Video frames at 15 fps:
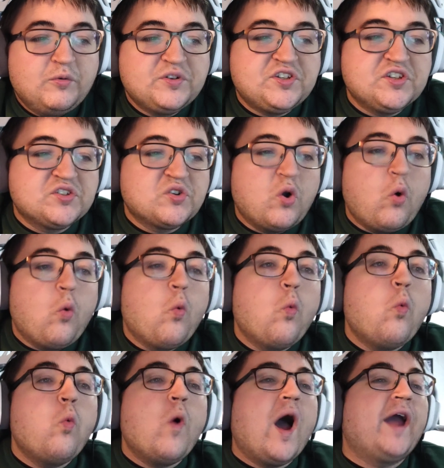which is
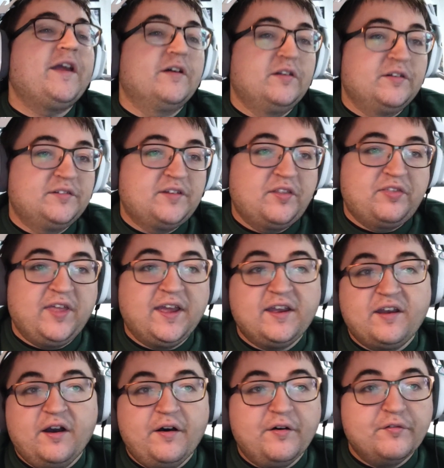wild to
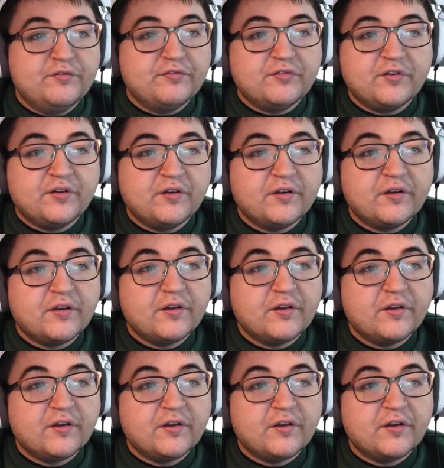think of.